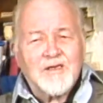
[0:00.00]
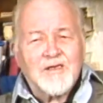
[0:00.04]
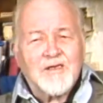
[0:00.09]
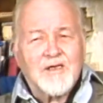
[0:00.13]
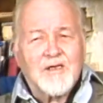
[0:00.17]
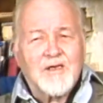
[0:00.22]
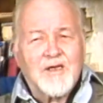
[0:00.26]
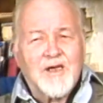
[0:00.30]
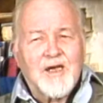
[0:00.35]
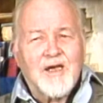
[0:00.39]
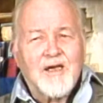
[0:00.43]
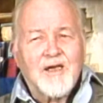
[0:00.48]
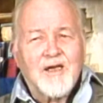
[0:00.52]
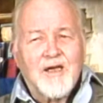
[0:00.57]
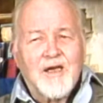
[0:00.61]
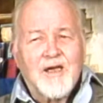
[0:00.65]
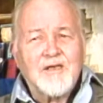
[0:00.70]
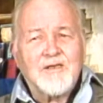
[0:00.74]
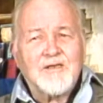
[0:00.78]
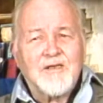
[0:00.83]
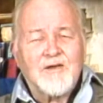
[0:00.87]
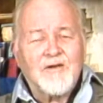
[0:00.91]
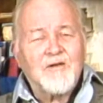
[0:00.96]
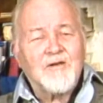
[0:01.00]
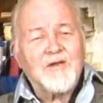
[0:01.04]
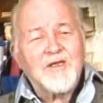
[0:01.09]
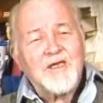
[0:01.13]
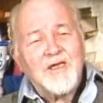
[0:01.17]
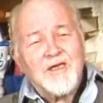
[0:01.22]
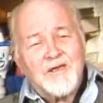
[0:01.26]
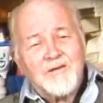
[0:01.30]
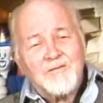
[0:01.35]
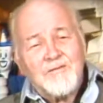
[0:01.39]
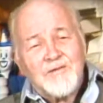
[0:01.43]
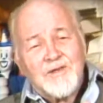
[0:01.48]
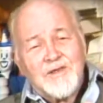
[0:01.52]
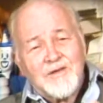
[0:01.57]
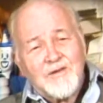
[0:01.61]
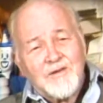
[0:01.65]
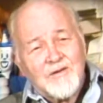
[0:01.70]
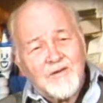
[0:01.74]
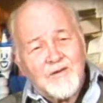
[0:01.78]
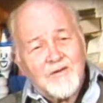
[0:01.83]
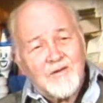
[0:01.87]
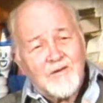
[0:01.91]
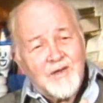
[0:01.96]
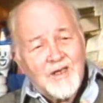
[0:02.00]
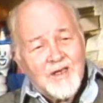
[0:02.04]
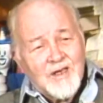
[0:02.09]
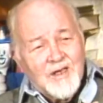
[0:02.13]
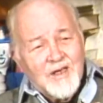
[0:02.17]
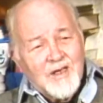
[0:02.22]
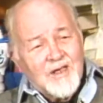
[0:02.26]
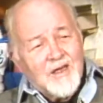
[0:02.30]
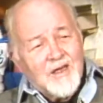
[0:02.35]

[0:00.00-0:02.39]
So I told him to